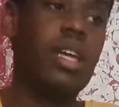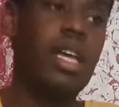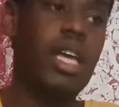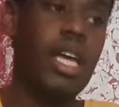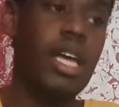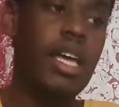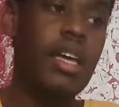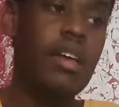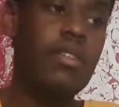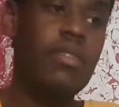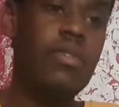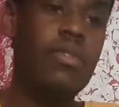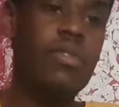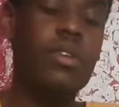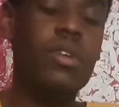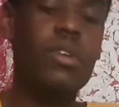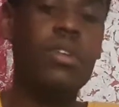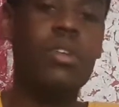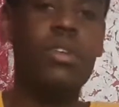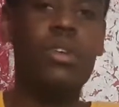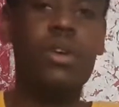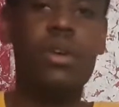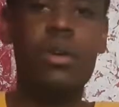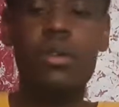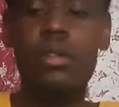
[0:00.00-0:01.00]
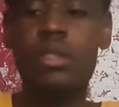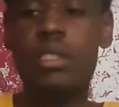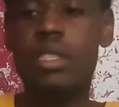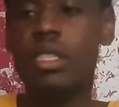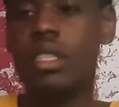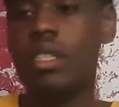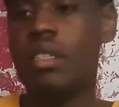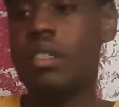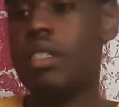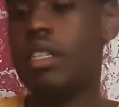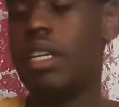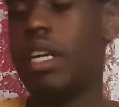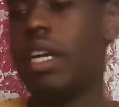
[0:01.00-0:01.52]
If you're
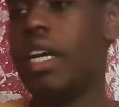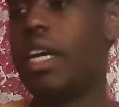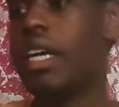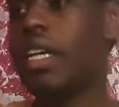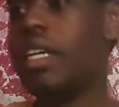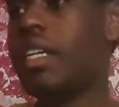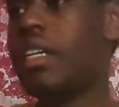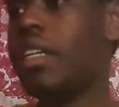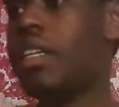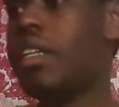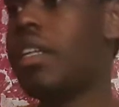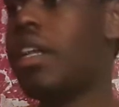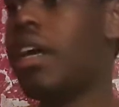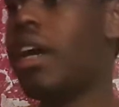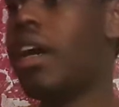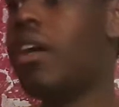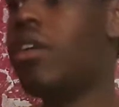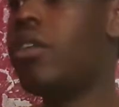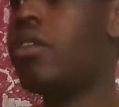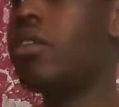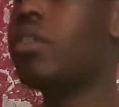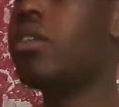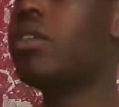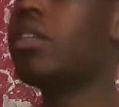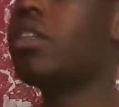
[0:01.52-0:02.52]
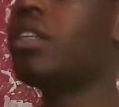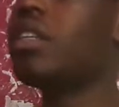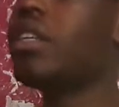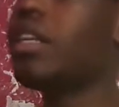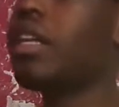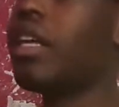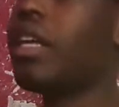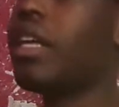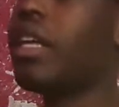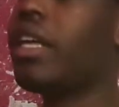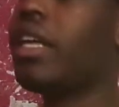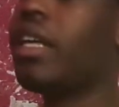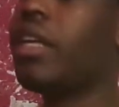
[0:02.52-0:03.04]
dosing your tank, now
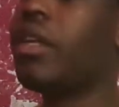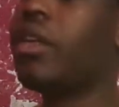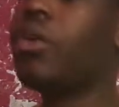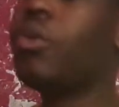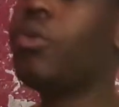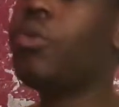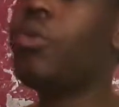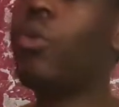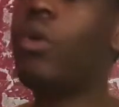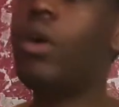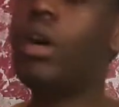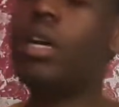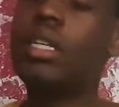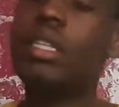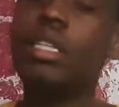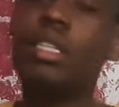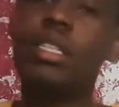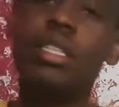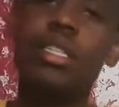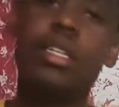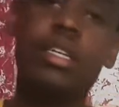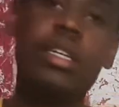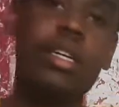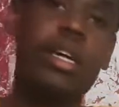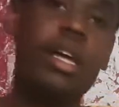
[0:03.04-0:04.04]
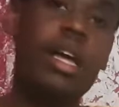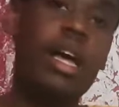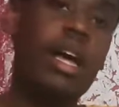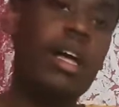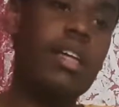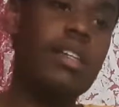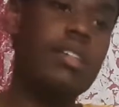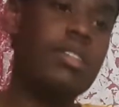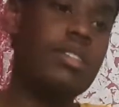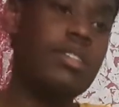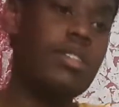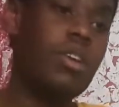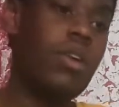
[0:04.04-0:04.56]
you want a
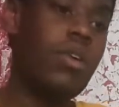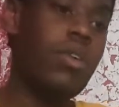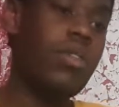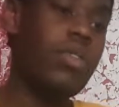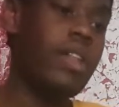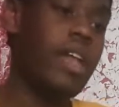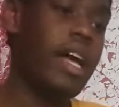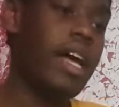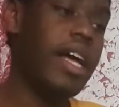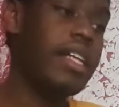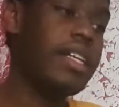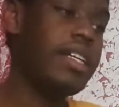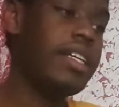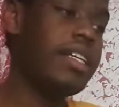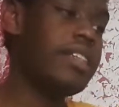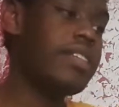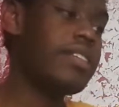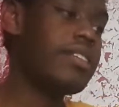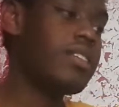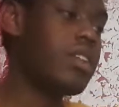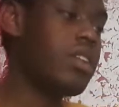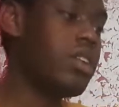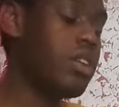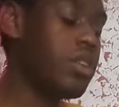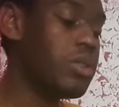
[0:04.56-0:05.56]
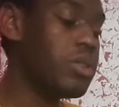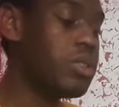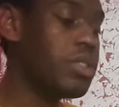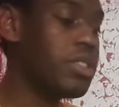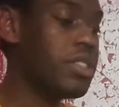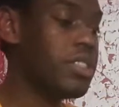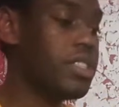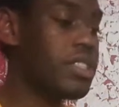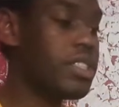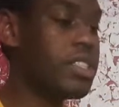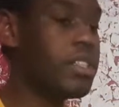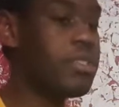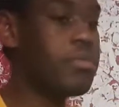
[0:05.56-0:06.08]
salt that is closer
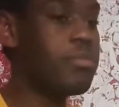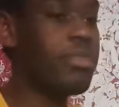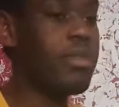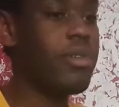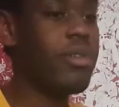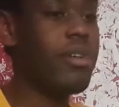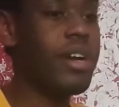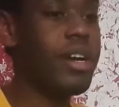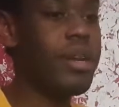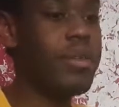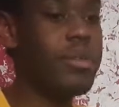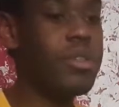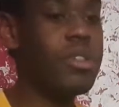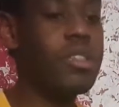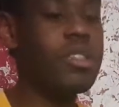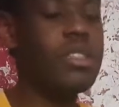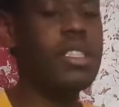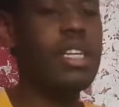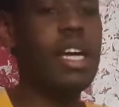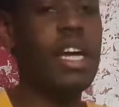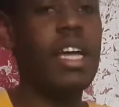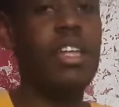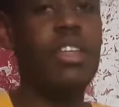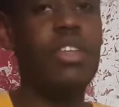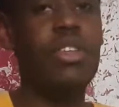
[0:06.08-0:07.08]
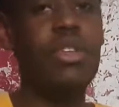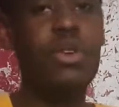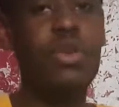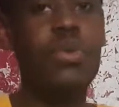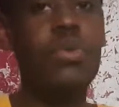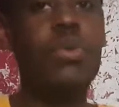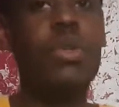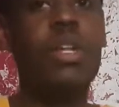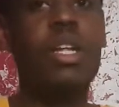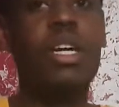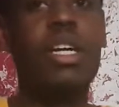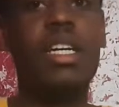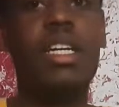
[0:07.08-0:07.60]
to the parameters that you
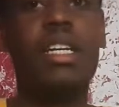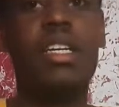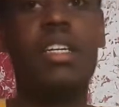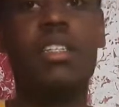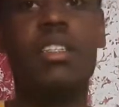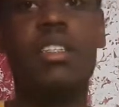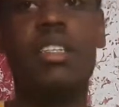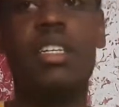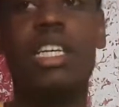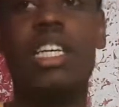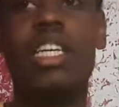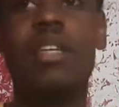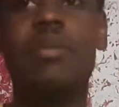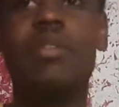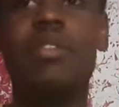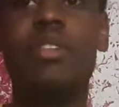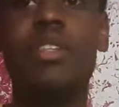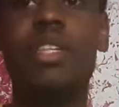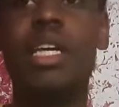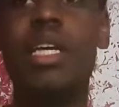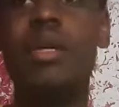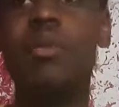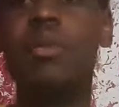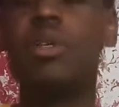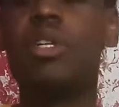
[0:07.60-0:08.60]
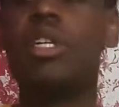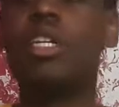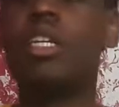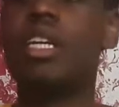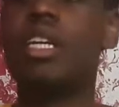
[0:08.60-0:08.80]
like to keep stable in